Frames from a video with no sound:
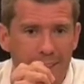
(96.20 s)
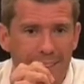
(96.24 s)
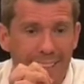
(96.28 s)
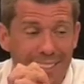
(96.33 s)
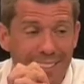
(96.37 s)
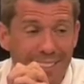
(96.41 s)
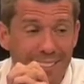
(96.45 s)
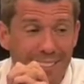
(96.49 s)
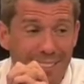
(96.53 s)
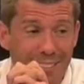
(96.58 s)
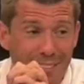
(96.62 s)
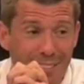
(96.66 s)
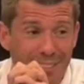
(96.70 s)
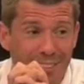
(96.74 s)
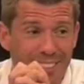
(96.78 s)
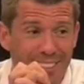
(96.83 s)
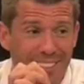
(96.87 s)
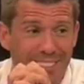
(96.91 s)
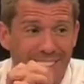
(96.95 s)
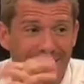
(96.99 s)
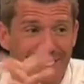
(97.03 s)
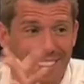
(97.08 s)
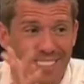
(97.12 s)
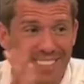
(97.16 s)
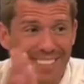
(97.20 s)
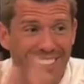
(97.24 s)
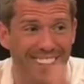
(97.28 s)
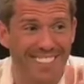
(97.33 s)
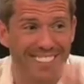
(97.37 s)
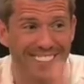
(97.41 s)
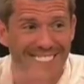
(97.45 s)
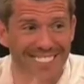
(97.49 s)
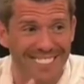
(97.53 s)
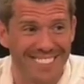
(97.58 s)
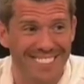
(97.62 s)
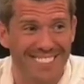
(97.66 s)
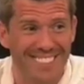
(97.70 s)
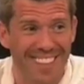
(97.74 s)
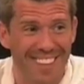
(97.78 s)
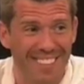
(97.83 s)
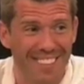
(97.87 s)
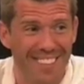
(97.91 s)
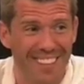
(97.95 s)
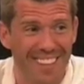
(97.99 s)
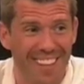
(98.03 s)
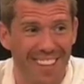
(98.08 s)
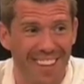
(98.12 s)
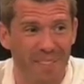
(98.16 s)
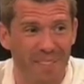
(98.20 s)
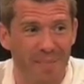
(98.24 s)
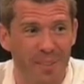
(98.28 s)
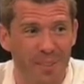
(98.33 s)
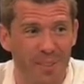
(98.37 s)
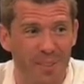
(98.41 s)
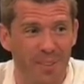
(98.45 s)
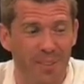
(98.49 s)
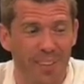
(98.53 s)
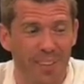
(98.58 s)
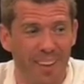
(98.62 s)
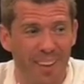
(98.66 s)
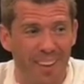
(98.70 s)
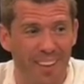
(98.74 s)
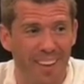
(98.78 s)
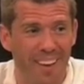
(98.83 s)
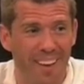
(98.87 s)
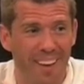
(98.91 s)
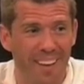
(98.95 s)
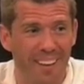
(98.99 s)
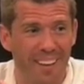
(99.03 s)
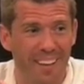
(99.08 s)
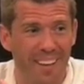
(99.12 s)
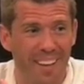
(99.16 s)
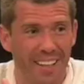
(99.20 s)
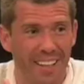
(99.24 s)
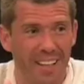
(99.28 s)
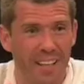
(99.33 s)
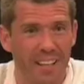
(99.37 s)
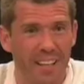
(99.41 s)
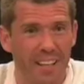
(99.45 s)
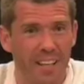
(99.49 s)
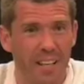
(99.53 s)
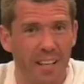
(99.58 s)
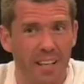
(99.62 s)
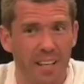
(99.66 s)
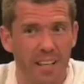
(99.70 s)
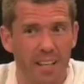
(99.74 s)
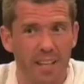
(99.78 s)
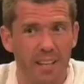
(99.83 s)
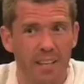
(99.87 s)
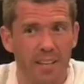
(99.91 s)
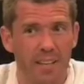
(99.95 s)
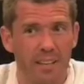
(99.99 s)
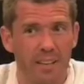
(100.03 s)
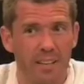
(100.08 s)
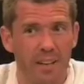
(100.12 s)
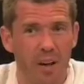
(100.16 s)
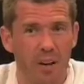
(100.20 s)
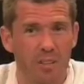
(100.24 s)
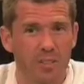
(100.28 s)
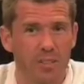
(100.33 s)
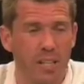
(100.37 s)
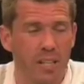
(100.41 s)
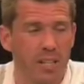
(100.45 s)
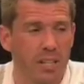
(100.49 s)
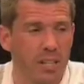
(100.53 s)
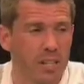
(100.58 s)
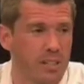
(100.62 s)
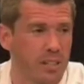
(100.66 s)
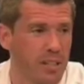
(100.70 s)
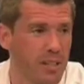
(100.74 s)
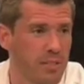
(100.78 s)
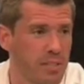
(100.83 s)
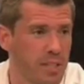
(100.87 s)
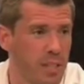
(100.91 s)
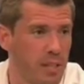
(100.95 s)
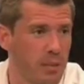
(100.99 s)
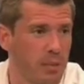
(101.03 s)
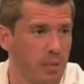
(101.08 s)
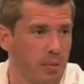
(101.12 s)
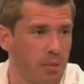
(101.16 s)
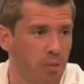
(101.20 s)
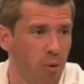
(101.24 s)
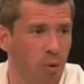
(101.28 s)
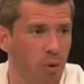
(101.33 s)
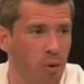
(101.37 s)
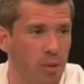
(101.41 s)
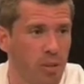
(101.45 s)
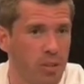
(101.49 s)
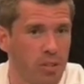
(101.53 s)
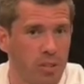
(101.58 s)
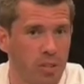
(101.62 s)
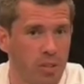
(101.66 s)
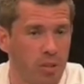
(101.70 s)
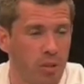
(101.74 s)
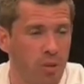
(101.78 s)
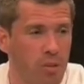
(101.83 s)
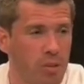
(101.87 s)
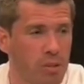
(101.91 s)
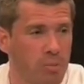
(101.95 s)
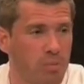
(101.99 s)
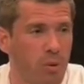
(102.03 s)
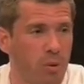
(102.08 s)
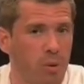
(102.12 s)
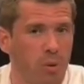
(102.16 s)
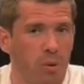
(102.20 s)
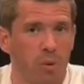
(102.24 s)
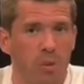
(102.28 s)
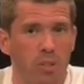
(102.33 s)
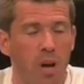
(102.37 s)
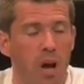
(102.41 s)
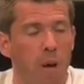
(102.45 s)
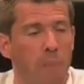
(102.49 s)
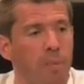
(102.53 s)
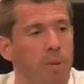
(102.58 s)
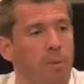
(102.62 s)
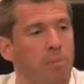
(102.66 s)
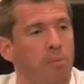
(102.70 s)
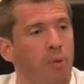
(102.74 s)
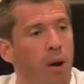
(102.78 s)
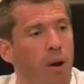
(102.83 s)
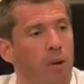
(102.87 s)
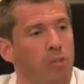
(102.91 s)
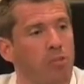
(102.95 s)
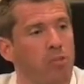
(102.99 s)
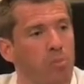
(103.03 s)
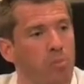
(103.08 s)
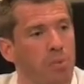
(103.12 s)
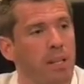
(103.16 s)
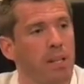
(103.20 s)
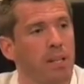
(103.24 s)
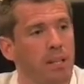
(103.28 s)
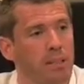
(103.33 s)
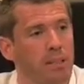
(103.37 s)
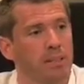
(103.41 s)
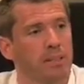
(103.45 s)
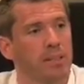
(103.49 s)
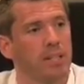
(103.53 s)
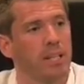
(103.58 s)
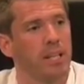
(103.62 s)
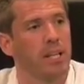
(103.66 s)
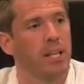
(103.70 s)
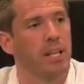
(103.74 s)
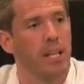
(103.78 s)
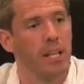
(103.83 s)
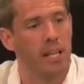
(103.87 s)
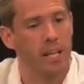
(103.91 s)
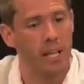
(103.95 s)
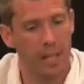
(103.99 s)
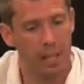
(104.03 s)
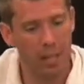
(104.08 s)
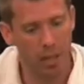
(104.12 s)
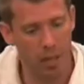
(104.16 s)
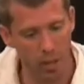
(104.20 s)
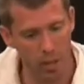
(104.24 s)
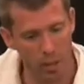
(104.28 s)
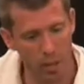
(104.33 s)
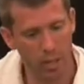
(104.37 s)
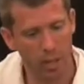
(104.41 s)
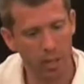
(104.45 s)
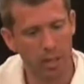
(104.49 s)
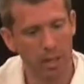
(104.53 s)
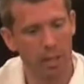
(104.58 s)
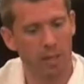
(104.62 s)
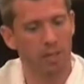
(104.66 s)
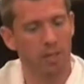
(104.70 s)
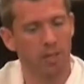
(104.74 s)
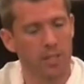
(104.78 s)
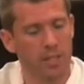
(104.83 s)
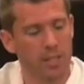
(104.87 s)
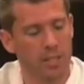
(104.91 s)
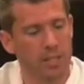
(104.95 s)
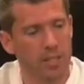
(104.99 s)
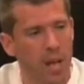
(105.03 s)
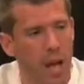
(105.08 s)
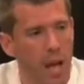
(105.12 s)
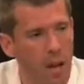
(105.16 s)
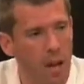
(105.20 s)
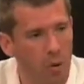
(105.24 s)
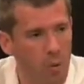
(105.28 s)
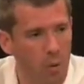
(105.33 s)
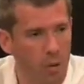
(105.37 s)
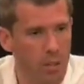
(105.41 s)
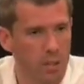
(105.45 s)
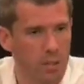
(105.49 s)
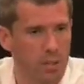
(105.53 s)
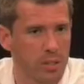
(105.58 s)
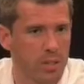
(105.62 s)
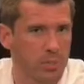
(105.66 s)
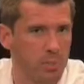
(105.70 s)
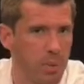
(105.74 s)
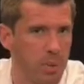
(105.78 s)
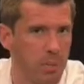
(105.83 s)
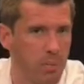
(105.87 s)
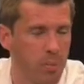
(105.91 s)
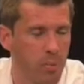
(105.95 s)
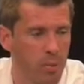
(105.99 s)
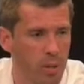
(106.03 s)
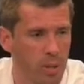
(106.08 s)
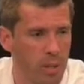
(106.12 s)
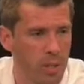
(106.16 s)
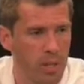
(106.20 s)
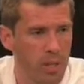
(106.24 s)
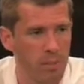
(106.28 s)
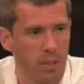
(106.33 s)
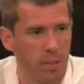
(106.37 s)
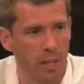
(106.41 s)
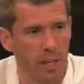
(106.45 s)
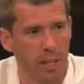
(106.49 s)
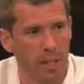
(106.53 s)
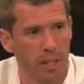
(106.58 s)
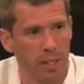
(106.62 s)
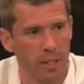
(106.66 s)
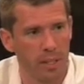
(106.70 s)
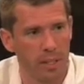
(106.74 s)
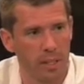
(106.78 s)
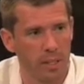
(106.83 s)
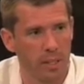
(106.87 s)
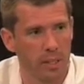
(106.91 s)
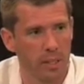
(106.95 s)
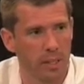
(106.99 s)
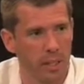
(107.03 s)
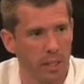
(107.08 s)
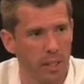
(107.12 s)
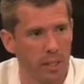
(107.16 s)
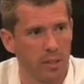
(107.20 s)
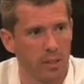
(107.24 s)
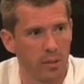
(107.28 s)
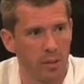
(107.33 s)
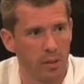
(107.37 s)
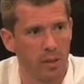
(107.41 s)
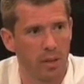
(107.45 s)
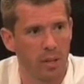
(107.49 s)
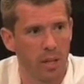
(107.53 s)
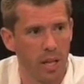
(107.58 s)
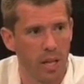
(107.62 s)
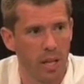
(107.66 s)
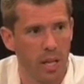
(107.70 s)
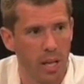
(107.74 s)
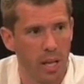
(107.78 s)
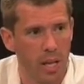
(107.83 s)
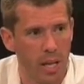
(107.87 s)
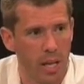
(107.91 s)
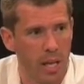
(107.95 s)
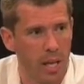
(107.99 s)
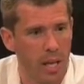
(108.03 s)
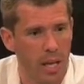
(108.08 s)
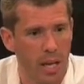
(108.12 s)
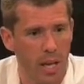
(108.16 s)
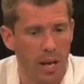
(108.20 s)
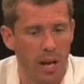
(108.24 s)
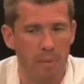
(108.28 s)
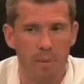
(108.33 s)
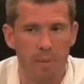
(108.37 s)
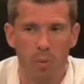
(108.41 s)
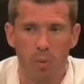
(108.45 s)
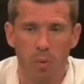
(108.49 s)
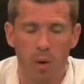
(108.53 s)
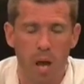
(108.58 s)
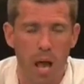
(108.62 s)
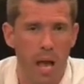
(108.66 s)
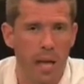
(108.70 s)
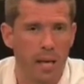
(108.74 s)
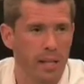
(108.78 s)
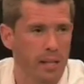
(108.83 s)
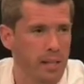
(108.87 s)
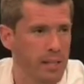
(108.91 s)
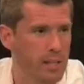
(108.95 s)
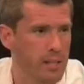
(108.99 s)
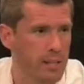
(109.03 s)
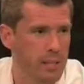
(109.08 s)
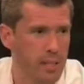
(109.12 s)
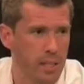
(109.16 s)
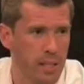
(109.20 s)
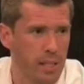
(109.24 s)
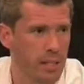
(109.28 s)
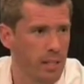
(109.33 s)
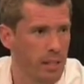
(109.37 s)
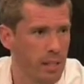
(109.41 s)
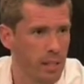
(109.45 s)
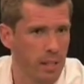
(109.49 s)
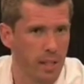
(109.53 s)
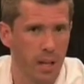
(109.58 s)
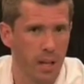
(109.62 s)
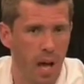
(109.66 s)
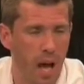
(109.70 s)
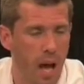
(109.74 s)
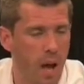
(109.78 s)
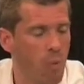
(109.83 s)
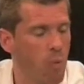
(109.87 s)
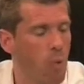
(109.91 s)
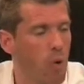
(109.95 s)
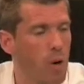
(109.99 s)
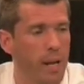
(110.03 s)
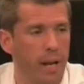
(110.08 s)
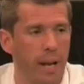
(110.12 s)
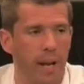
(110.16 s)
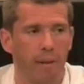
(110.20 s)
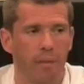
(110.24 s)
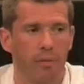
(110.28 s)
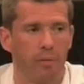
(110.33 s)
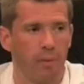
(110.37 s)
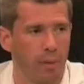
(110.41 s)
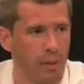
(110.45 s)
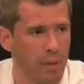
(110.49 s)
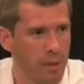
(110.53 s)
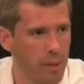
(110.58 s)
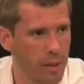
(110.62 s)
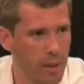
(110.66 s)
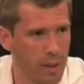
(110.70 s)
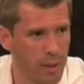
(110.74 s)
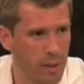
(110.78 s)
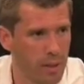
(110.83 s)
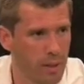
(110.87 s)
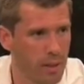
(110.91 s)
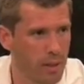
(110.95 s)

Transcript: That's a strange question. I've been told that a lot. Like, I'll say this, and I've said it before, it's the only sport where we taught people how to beat us. You know, and if this style works, people were going to emulate it. And, you know, and I mean, when I hit the scene, I won everything.